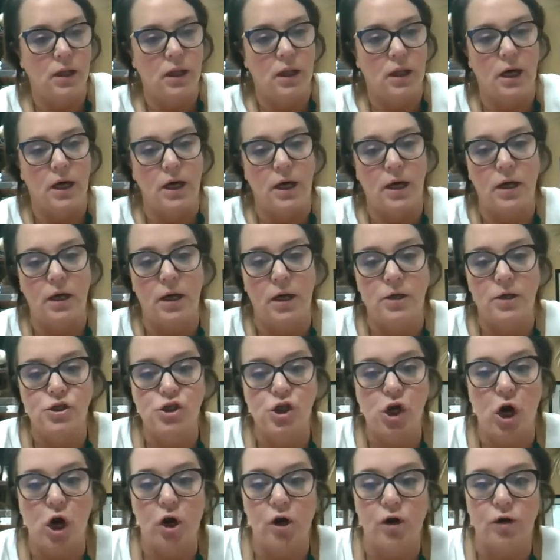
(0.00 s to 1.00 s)
a
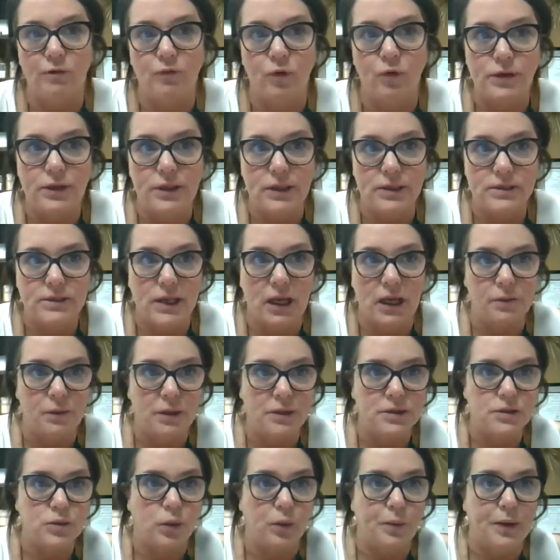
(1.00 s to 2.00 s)
chart of what the
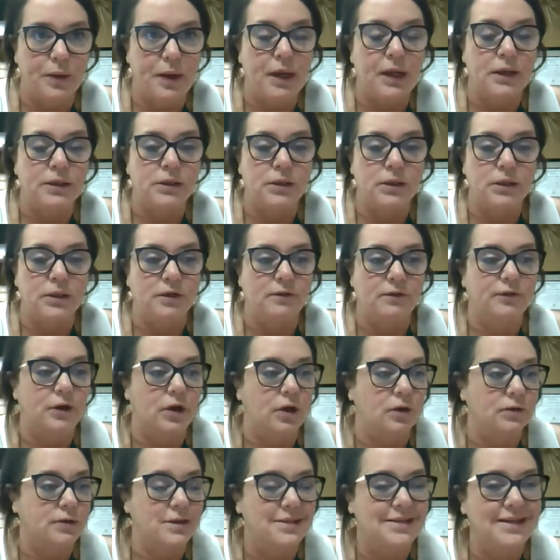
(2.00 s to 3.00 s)
assignments will be in the Cliff
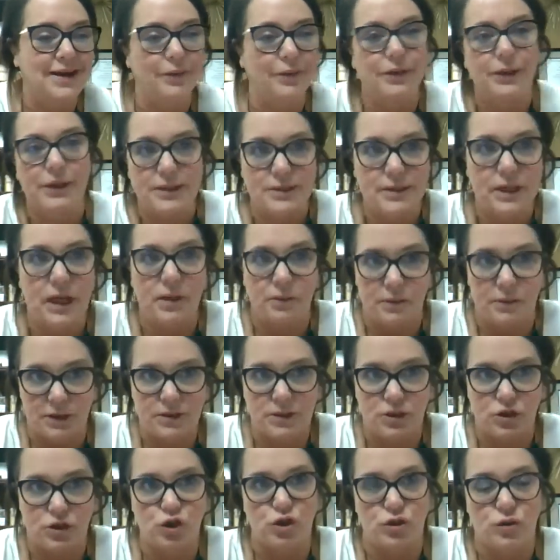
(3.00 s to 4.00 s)
Notes. It's not really
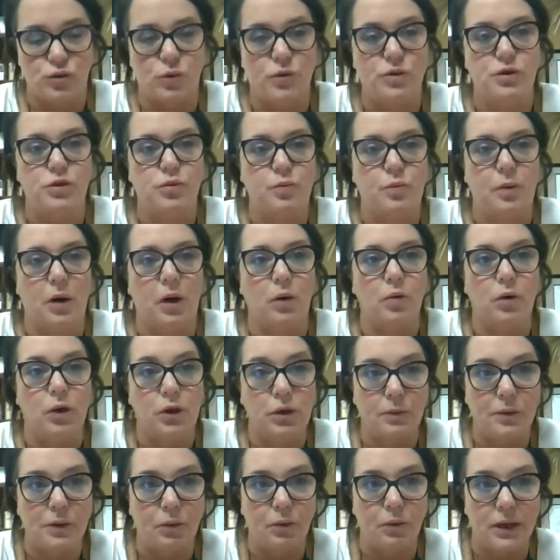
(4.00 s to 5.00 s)
assignments, it's just which part we're
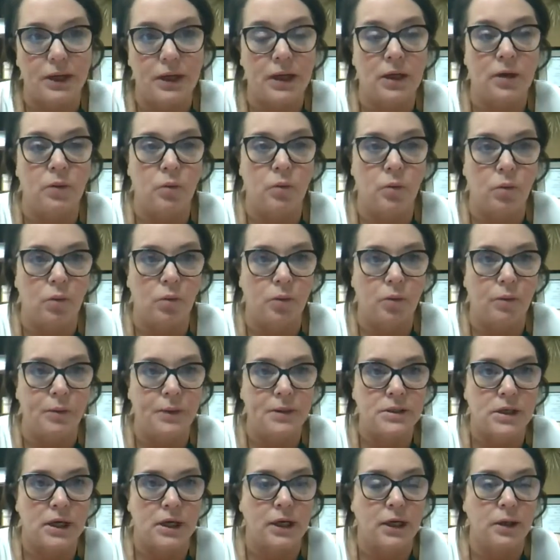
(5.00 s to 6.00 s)
going to be reading and what we'll
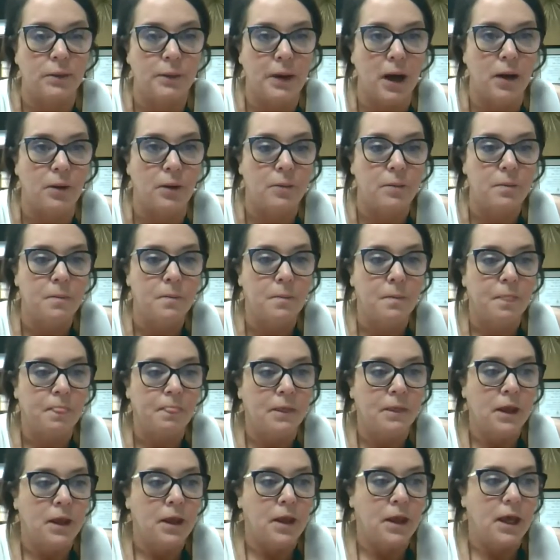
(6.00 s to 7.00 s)
be talking about.
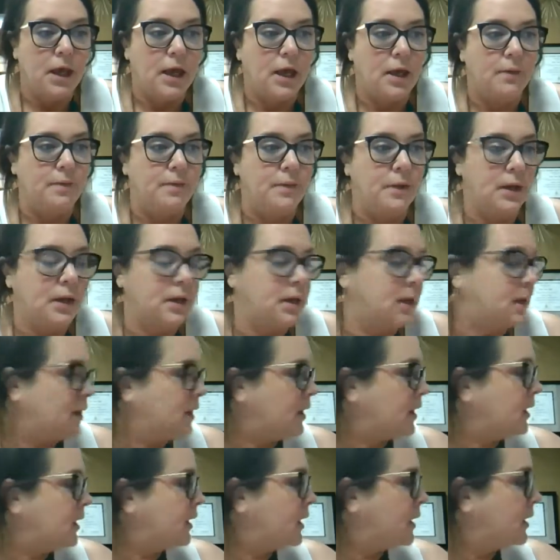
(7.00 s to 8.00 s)
And
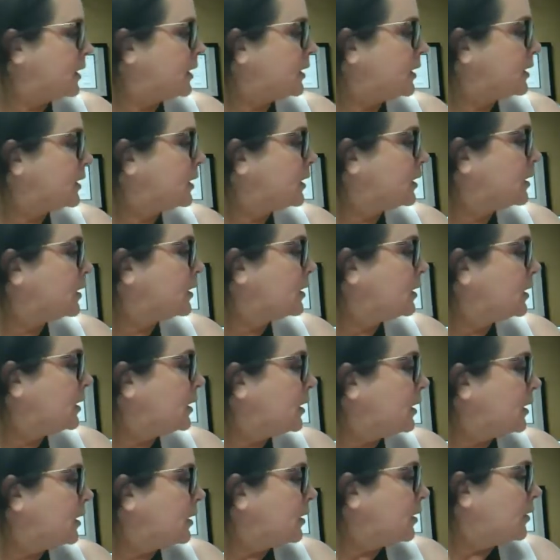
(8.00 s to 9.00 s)
then in
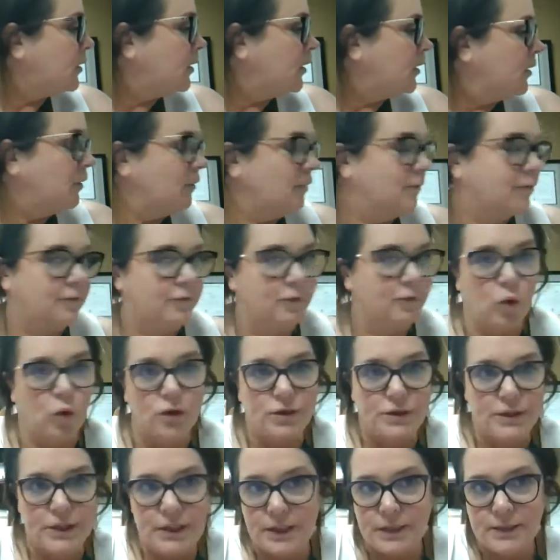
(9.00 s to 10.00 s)

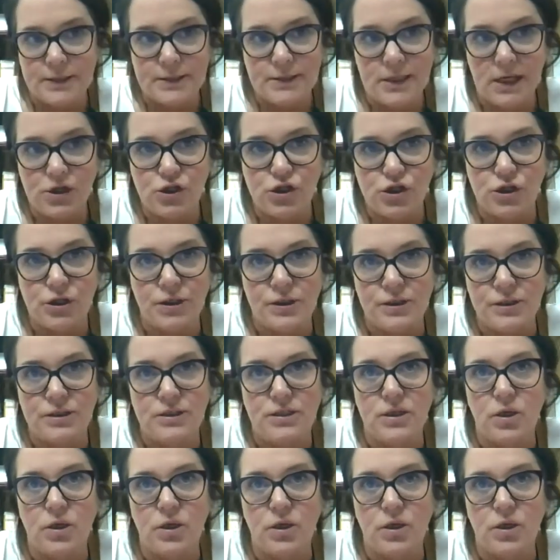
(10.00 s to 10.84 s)
14 sessions,